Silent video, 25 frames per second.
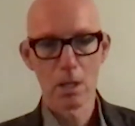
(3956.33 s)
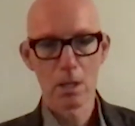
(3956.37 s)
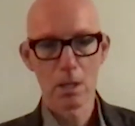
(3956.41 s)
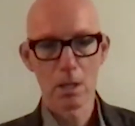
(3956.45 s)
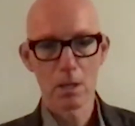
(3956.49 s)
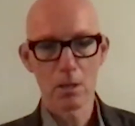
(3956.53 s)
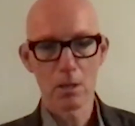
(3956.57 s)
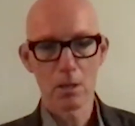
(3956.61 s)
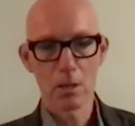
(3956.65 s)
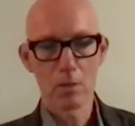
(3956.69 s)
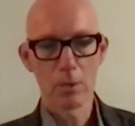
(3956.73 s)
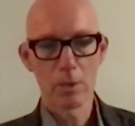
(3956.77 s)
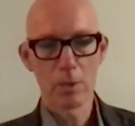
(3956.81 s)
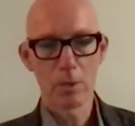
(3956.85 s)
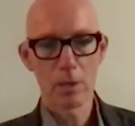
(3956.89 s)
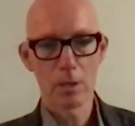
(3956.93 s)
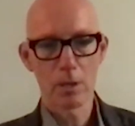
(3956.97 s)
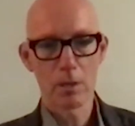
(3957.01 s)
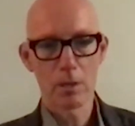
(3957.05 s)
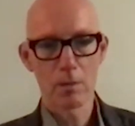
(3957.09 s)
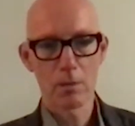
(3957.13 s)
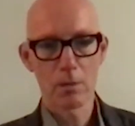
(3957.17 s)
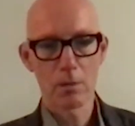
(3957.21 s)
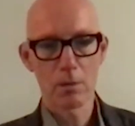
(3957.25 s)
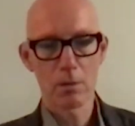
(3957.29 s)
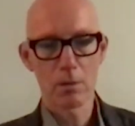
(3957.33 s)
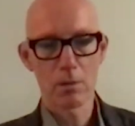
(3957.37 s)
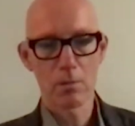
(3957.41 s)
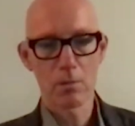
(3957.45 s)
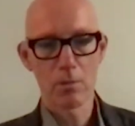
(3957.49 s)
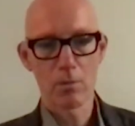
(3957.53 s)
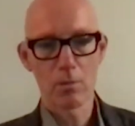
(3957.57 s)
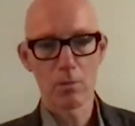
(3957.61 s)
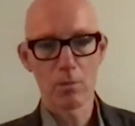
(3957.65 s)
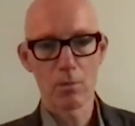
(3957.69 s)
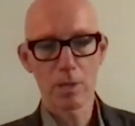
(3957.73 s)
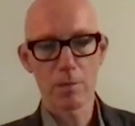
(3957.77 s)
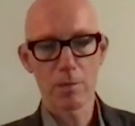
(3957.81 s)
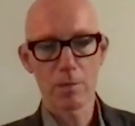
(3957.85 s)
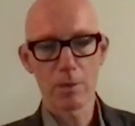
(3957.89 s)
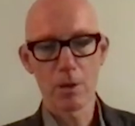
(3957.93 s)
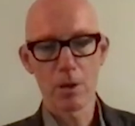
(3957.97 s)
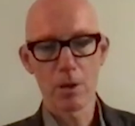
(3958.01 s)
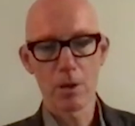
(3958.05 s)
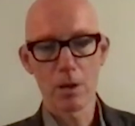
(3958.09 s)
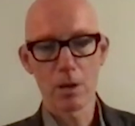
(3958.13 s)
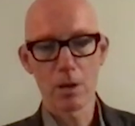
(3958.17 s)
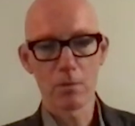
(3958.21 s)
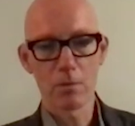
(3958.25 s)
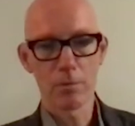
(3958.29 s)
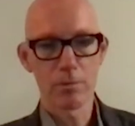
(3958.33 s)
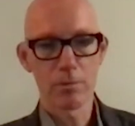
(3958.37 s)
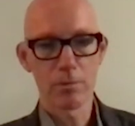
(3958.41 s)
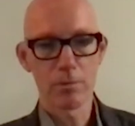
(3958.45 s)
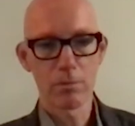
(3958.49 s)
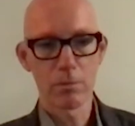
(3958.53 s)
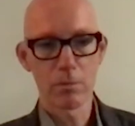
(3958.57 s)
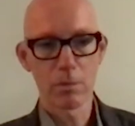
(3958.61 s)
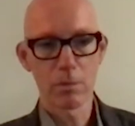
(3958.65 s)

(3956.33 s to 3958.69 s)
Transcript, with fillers: You know, it'd be you know some kind of